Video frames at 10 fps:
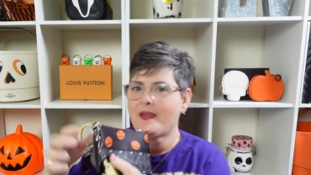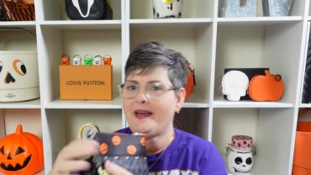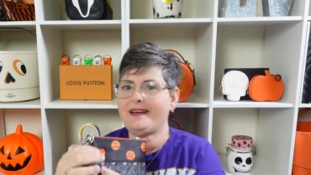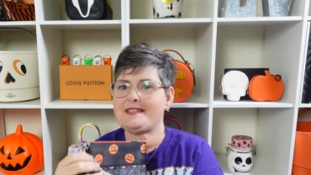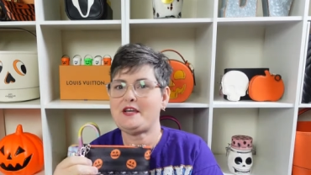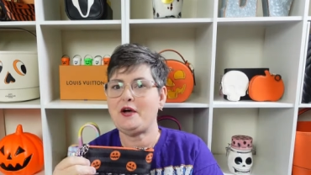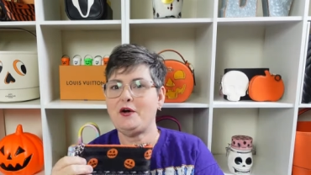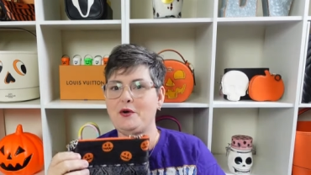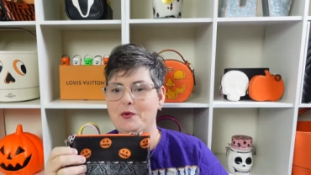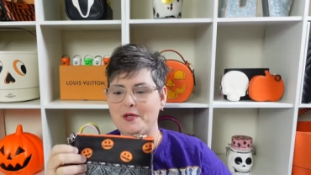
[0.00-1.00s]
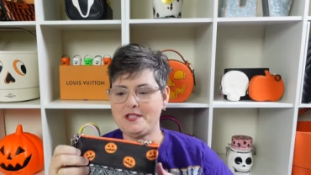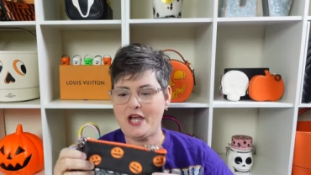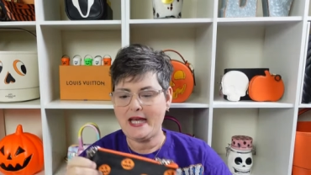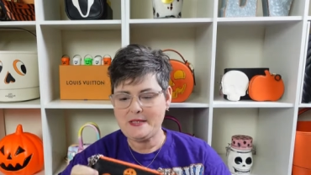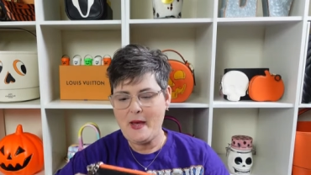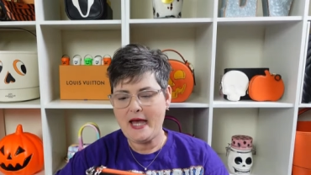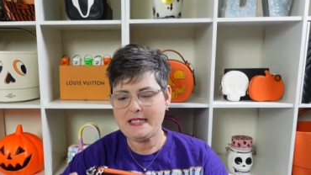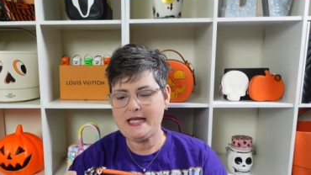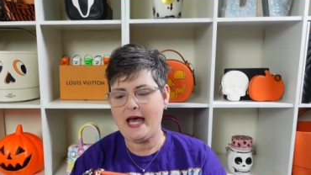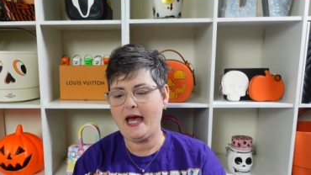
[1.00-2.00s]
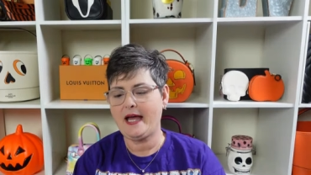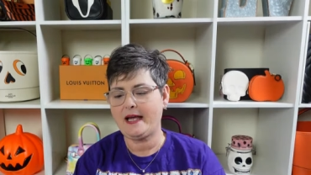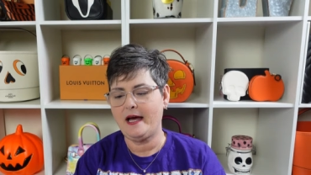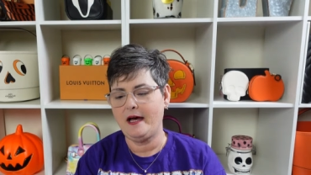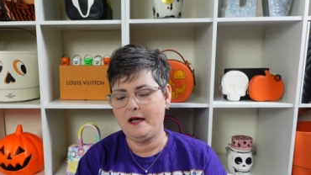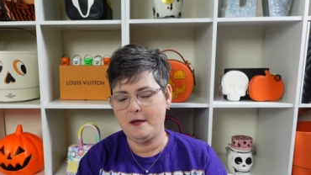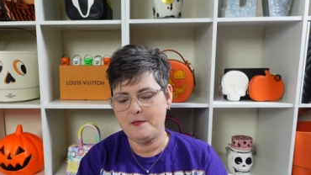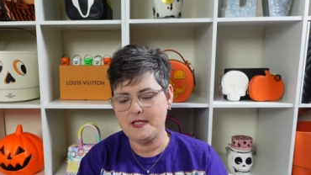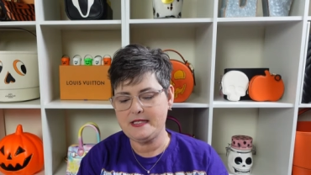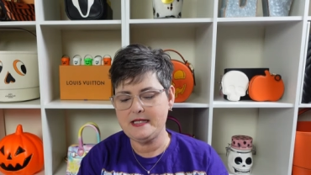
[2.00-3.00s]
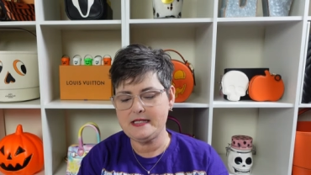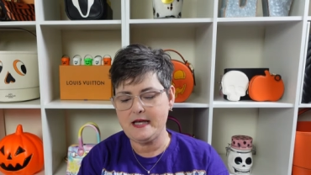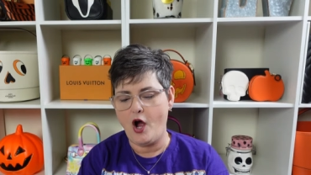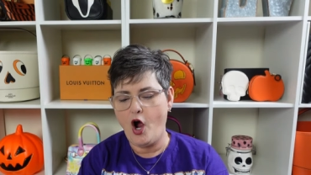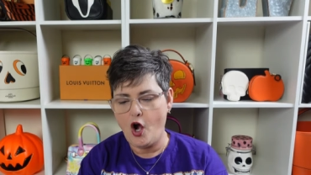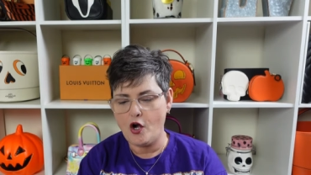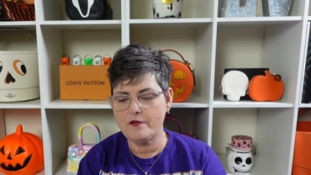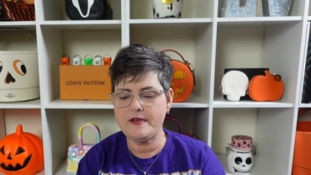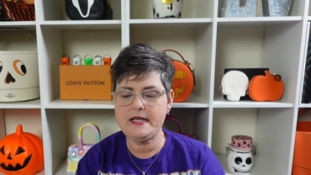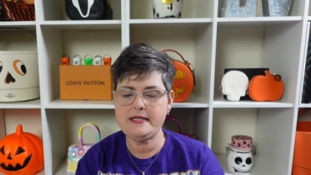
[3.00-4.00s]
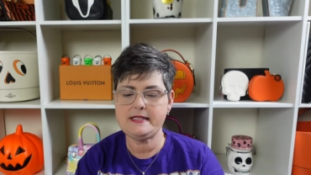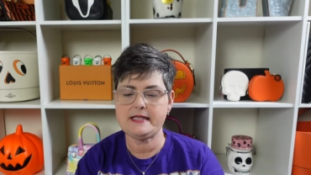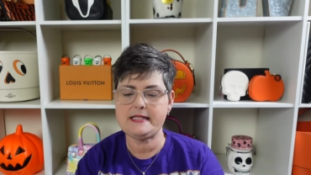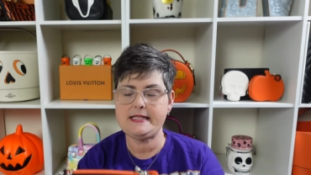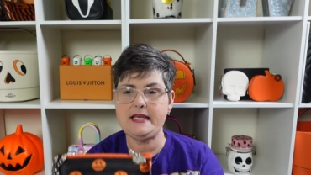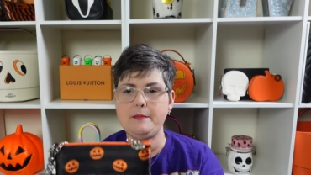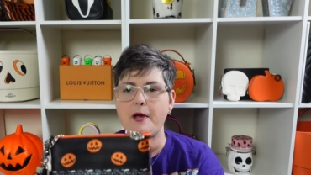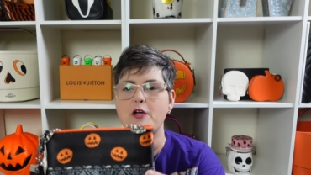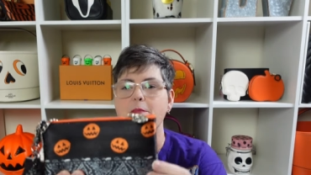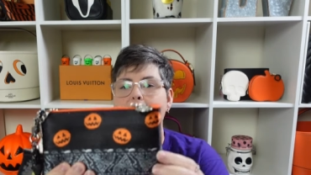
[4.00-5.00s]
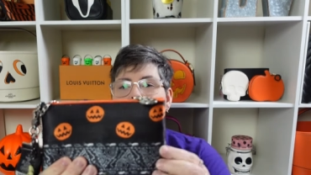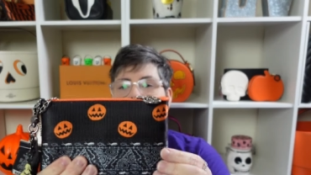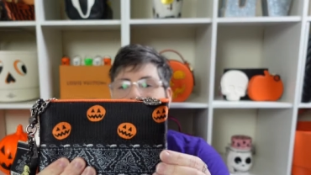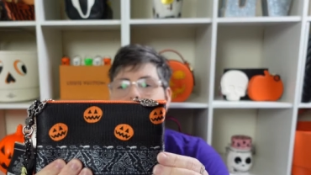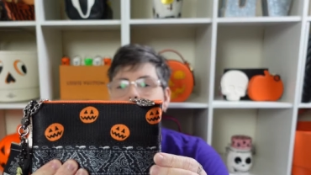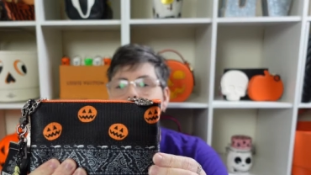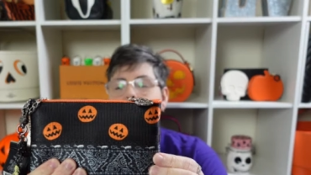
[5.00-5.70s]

So Jack's Bag Attack. This is Harvey's, the seatbelt bags.